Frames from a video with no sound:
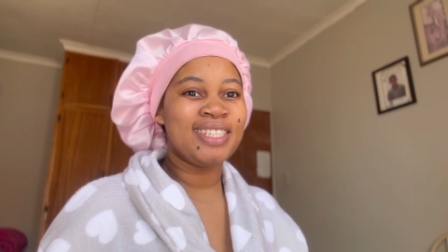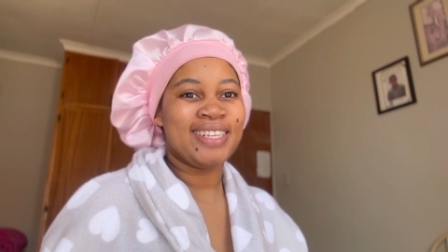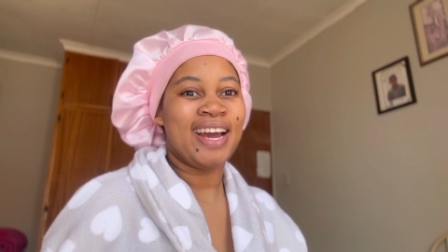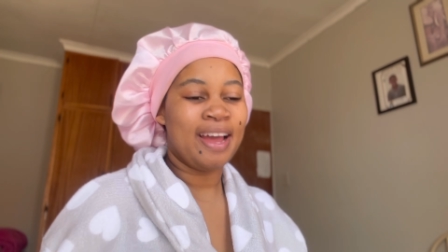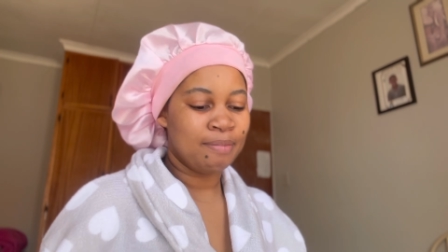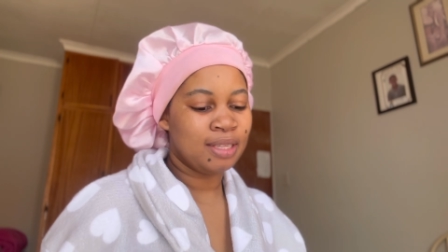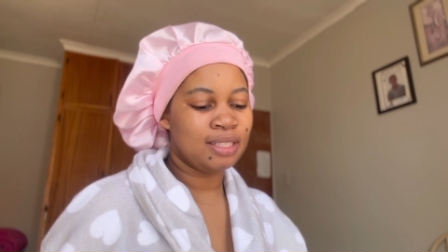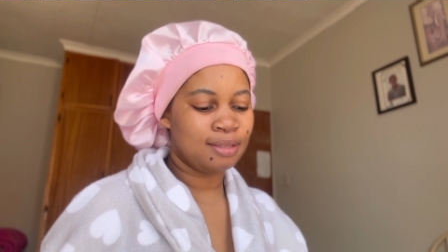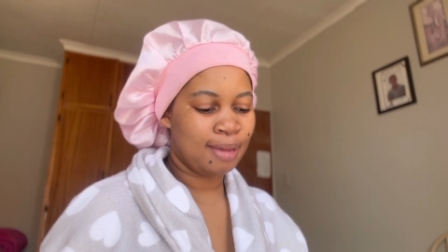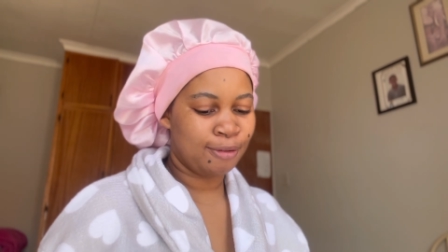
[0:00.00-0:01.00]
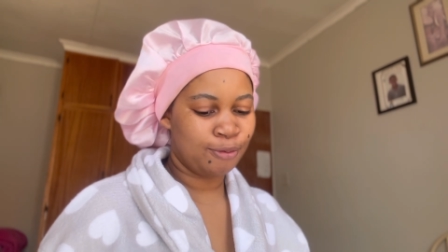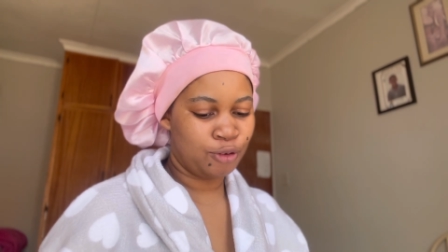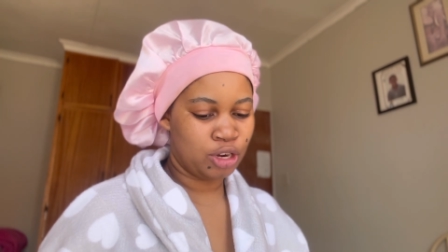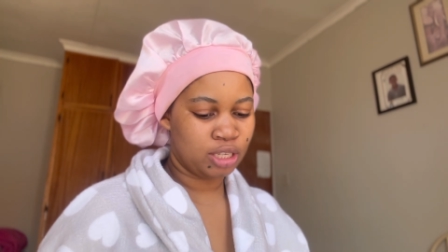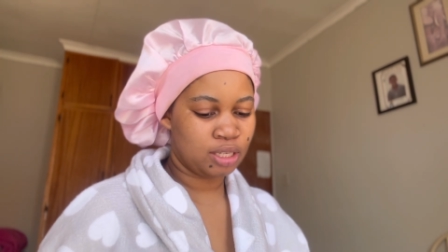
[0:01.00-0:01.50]
time, this is my
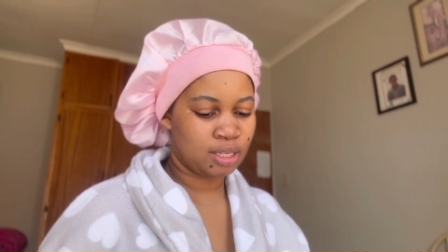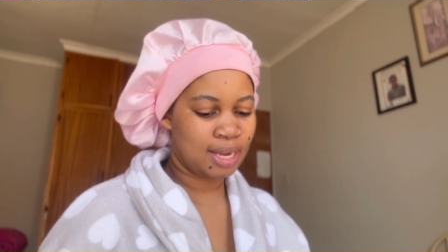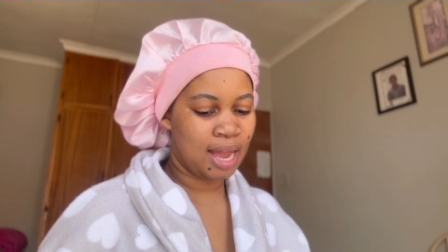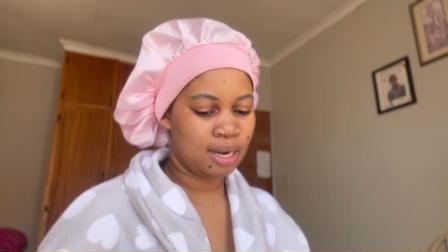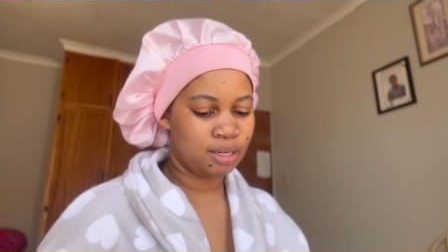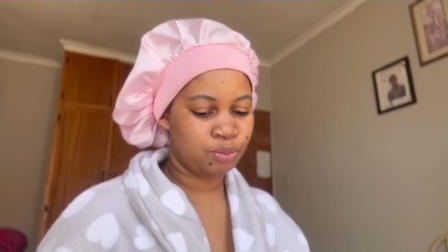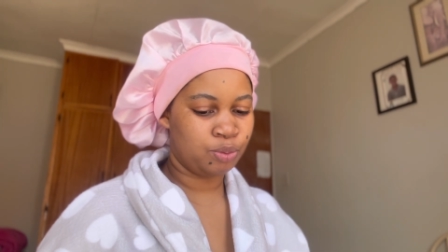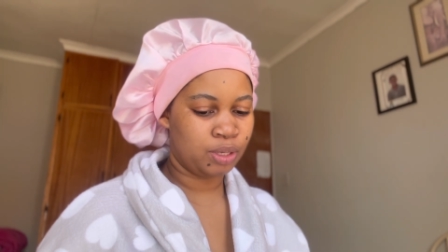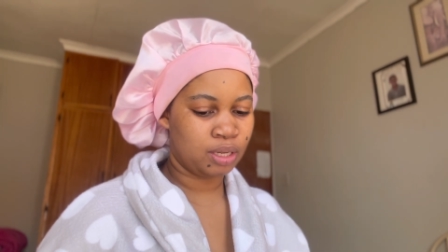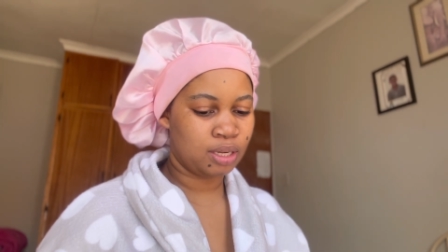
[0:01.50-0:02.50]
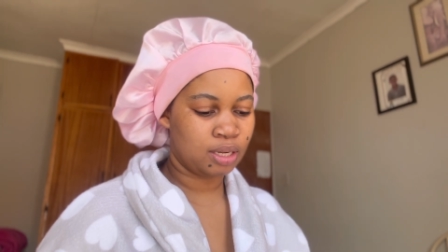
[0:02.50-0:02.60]
first colored wig